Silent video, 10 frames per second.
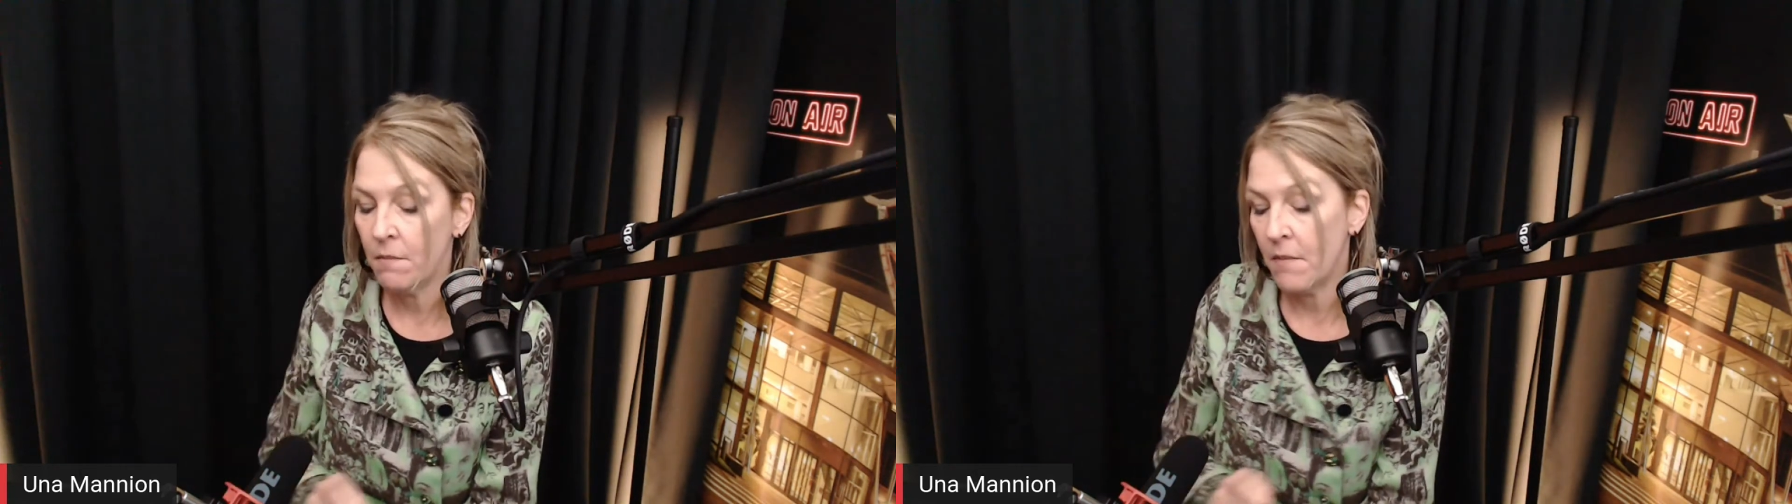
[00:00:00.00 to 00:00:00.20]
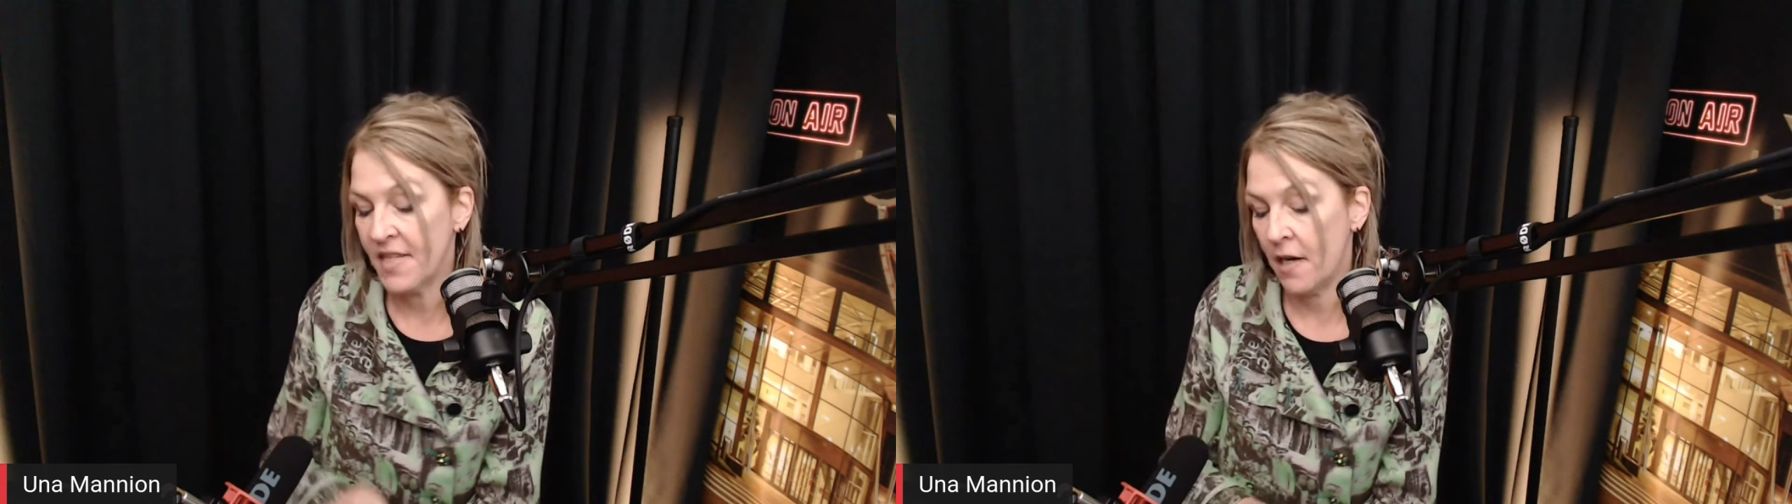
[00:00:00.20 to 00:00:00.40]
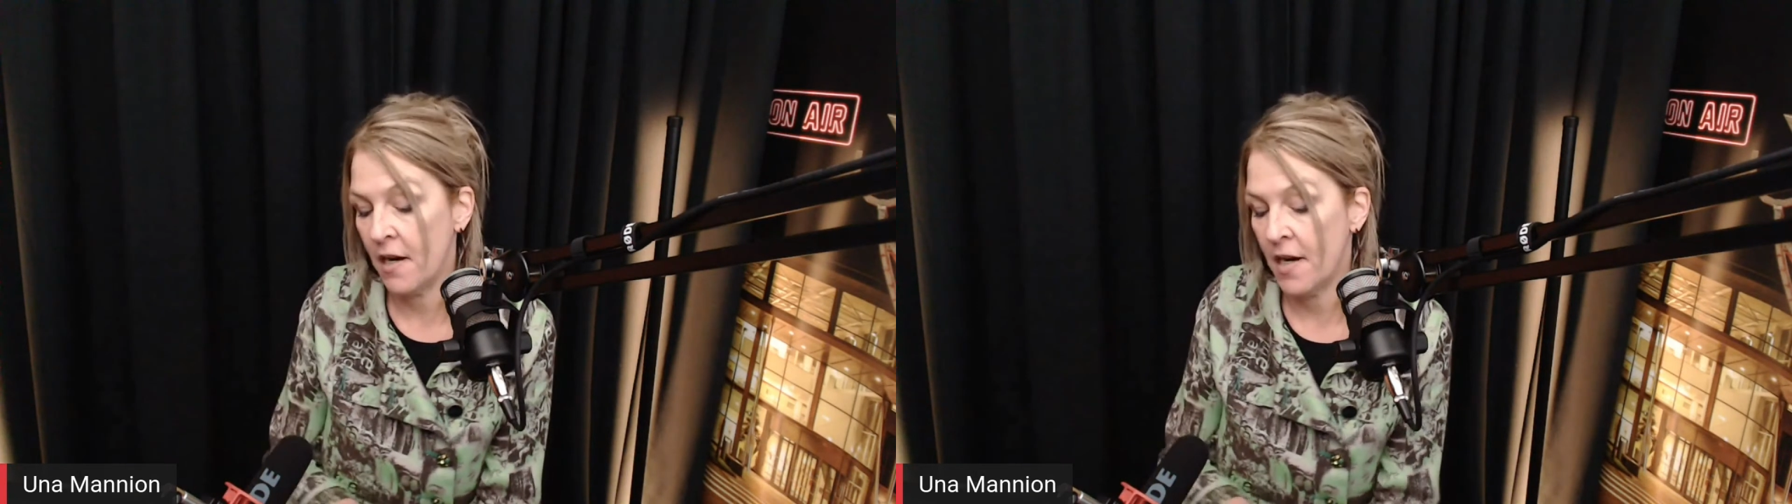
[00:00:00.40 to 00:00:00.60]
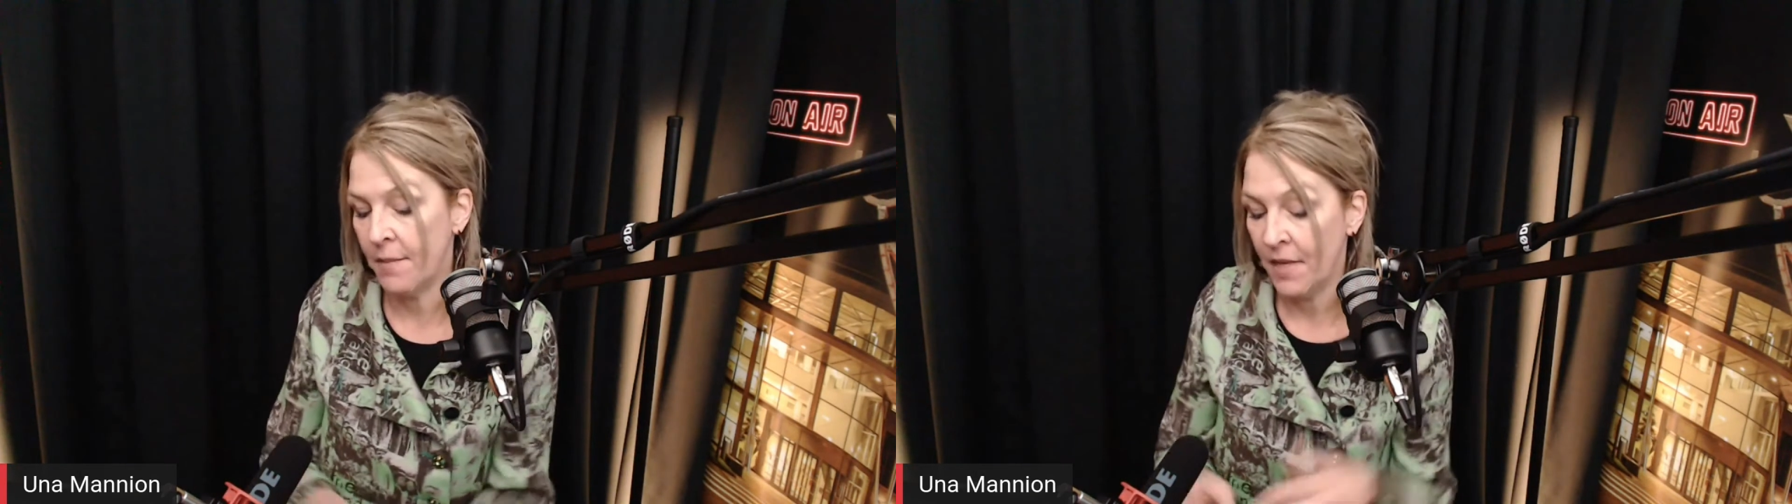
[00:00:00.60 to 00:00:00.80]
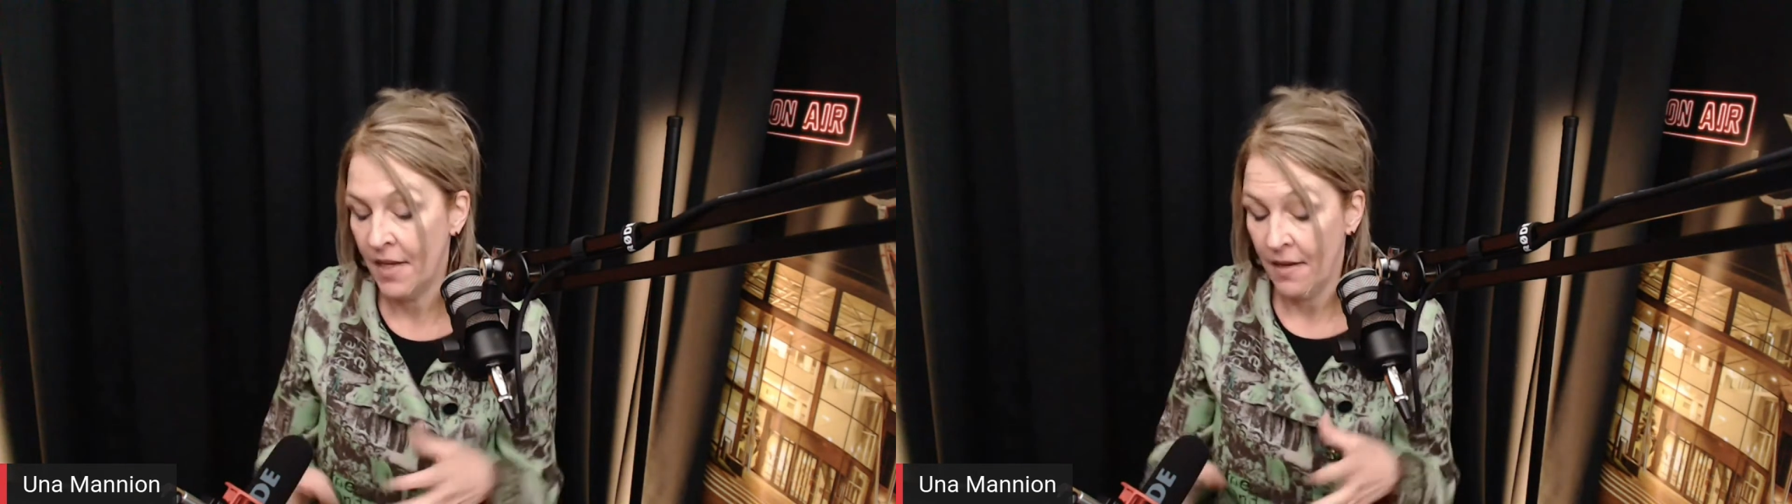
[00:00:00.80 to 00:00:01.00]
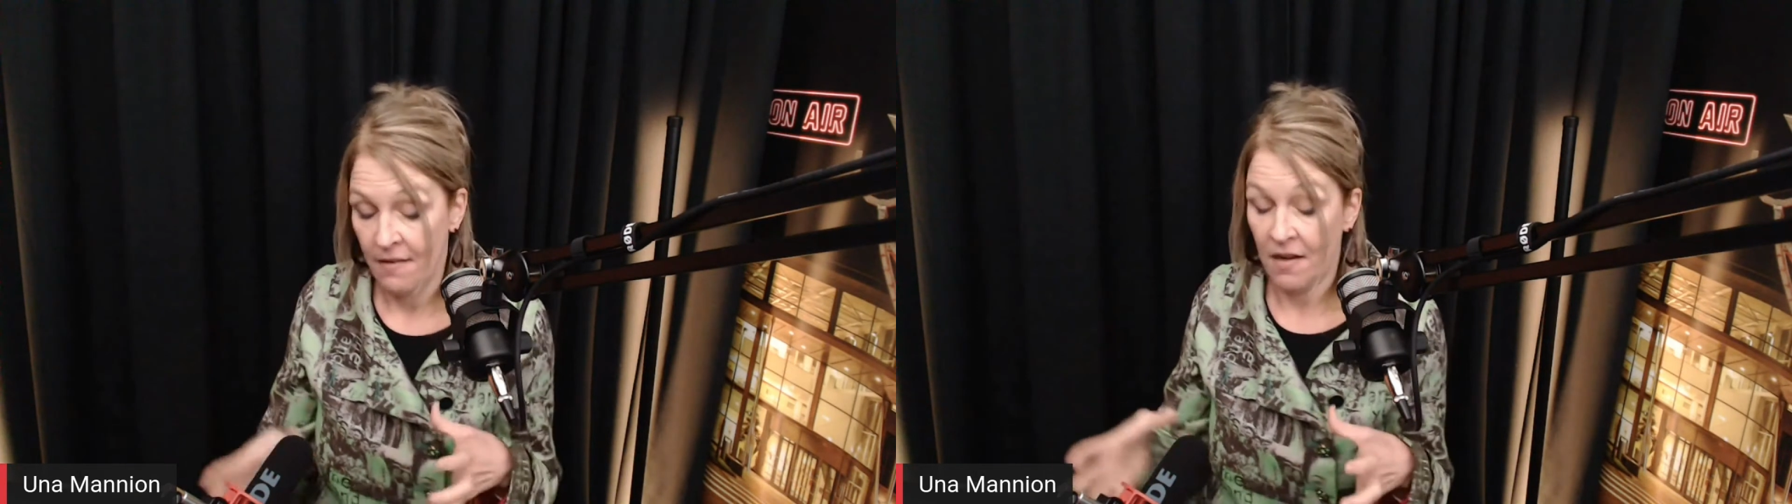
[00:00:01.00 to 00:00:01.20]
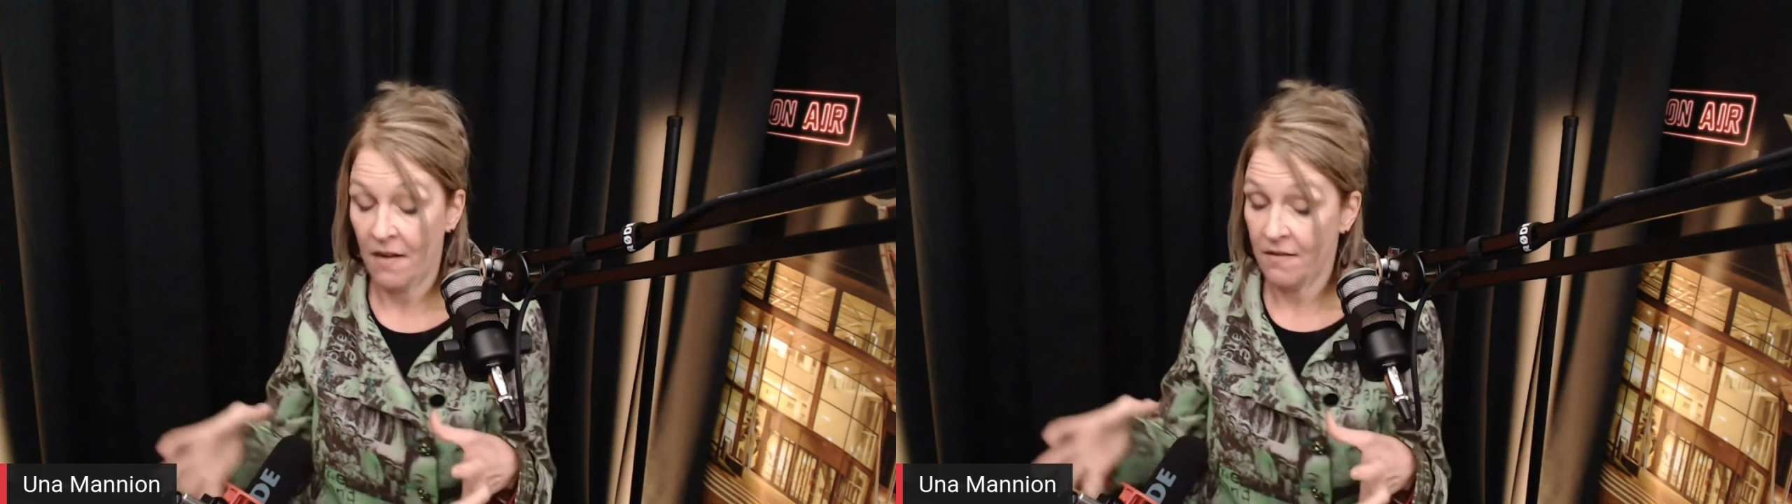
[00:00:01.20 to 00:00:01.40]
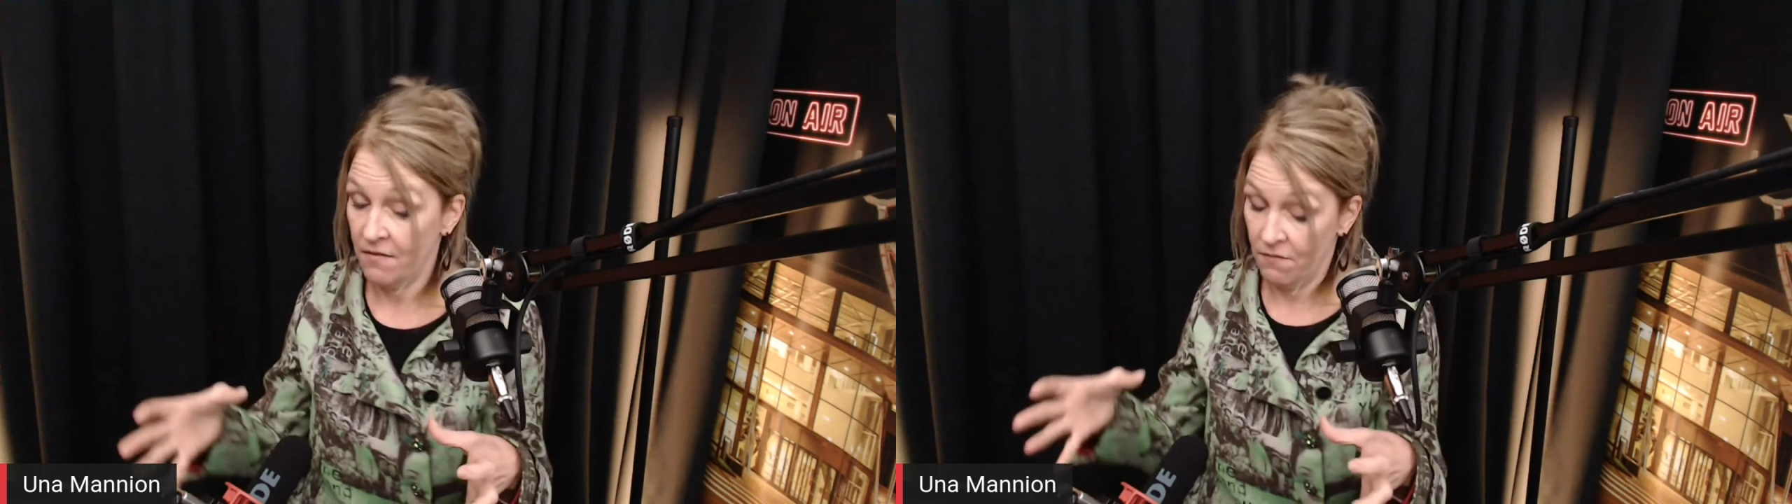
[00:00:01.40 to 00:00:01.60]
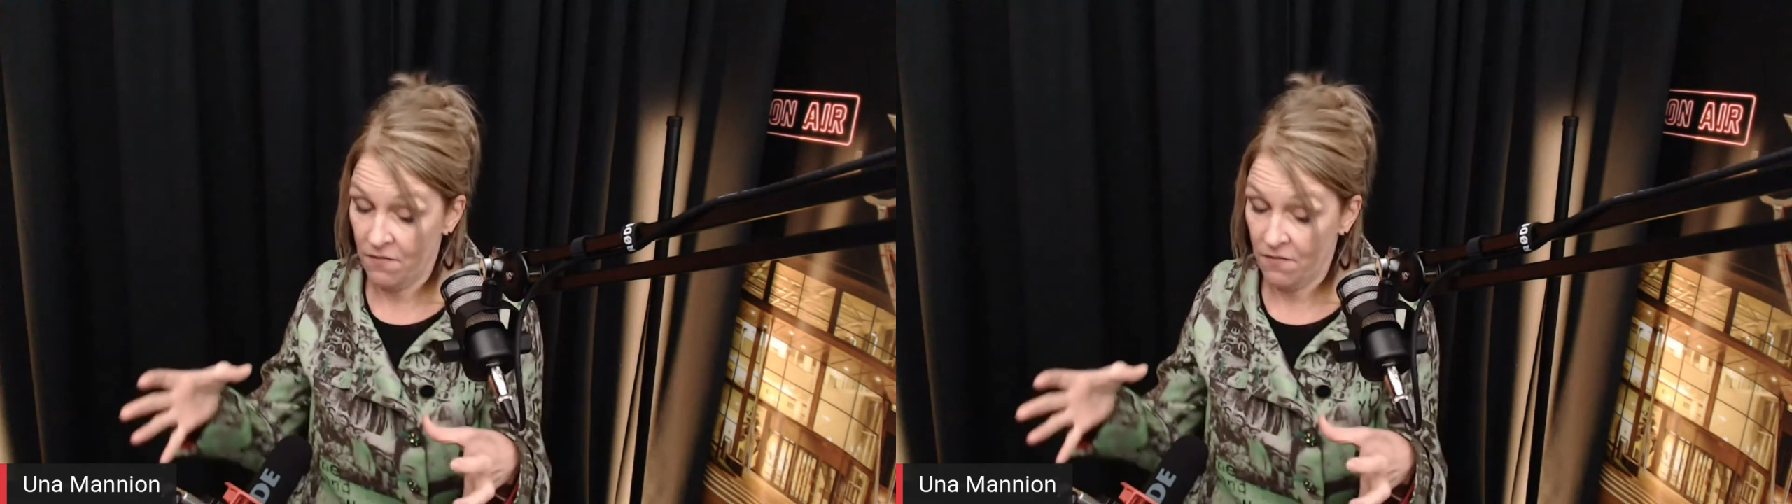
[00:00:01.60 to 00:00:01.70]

my time got